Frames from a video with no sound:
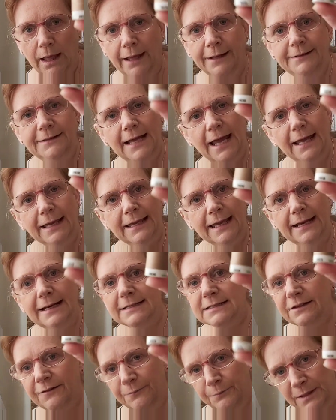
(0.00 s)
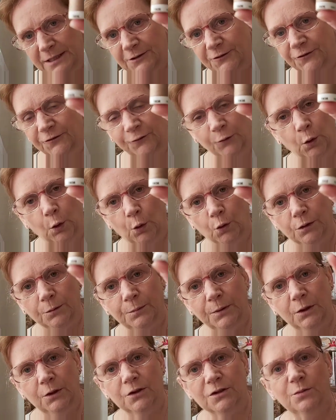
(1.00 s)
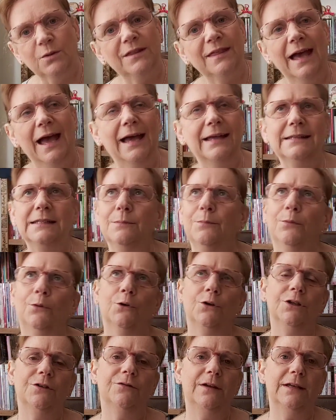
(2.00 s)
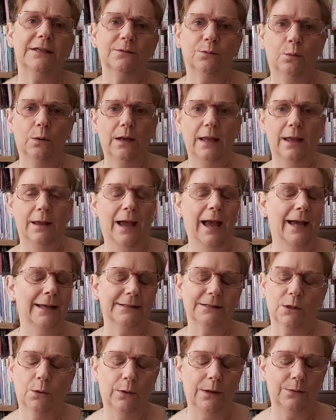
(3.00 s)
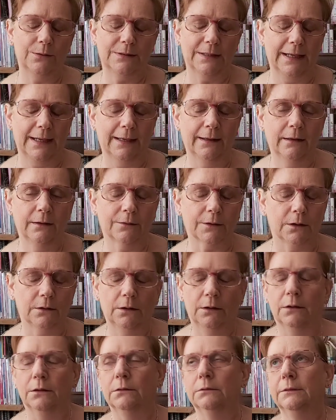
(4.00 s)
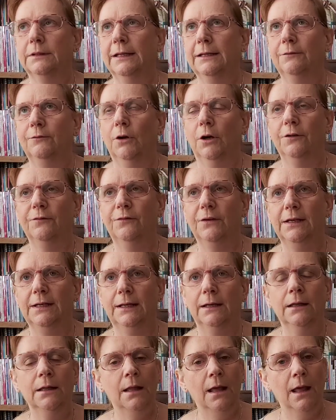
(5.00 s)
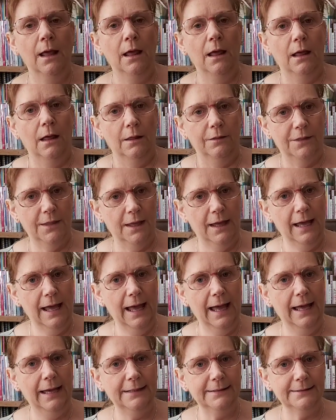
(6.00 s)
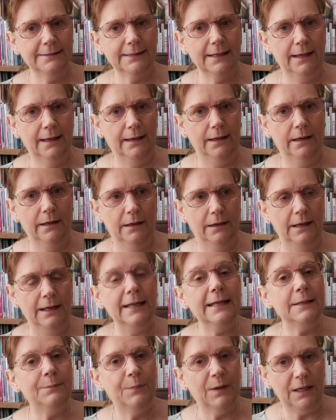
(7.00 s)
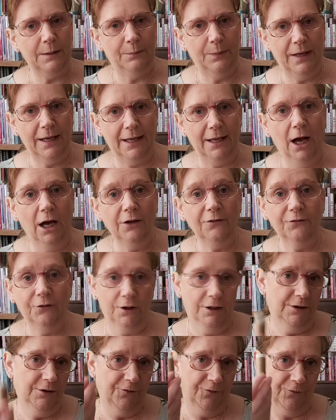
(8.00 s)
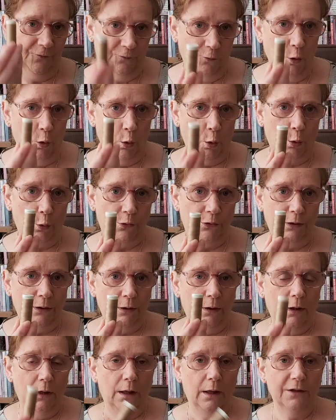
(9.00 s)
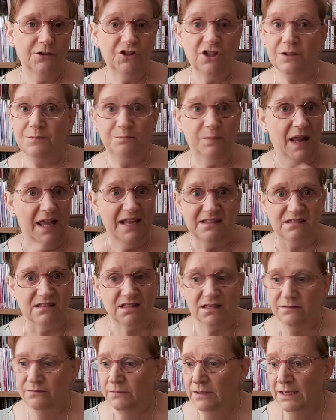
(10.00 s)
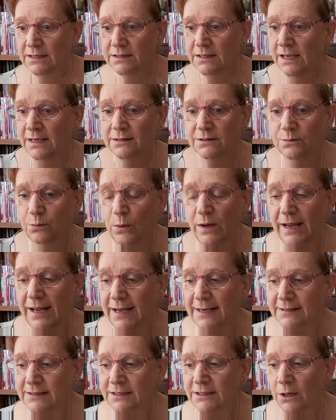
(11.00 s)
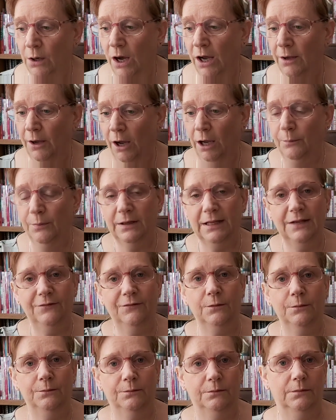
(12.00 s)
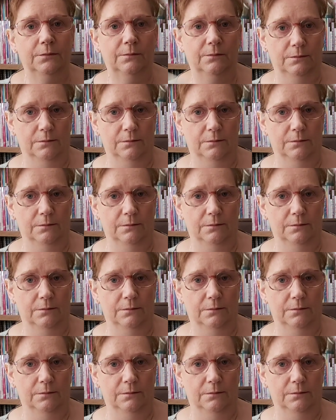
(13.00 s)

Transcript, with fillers: And yet again, it's of mid-fawn because with hand embroidery, it's uh, hand quilting. Oh, get it right, Vina the hand uh, EPP, I find that Fawn just blends. It's it's weird, you know. I, I believe in